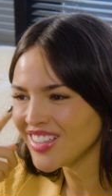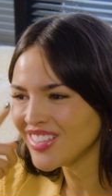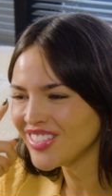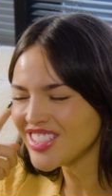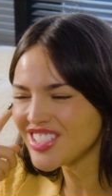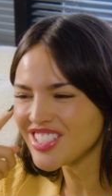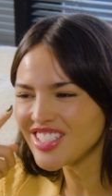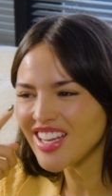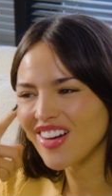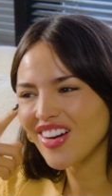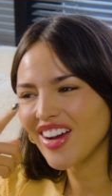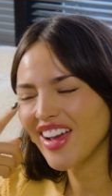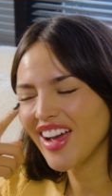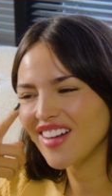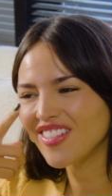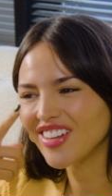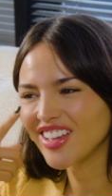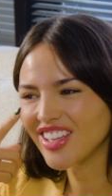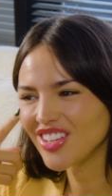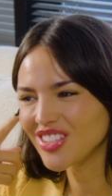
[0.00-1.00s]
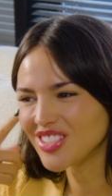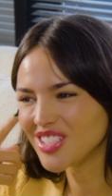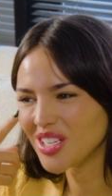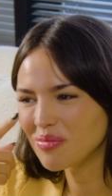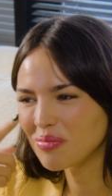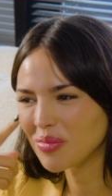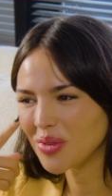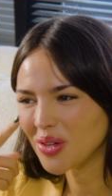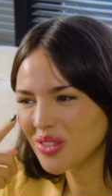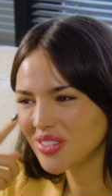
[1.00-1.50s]
which now I have a cute
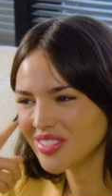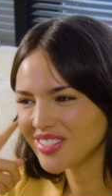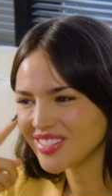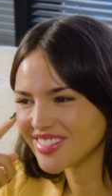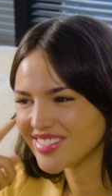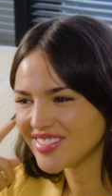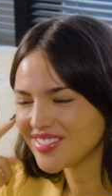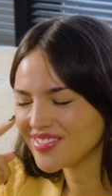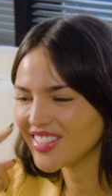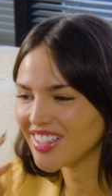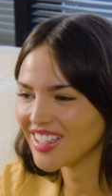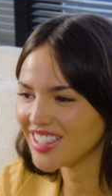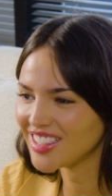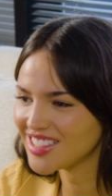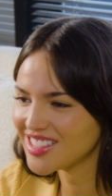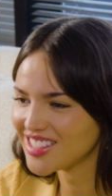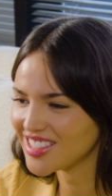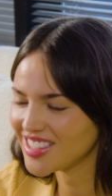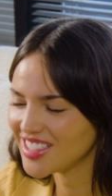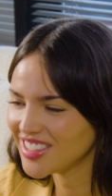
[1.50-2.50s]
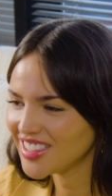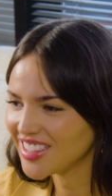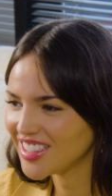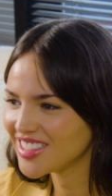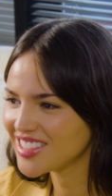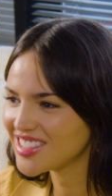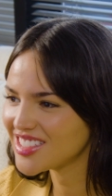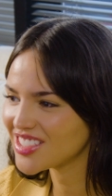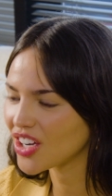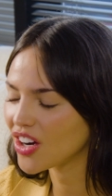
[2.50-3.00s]
dimple, but it's a,
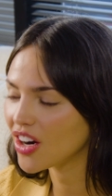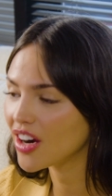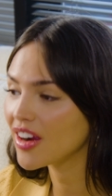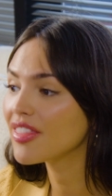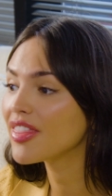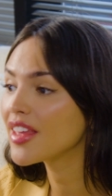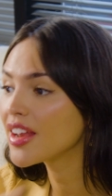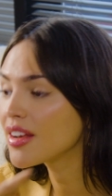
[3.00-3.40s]
a scar. And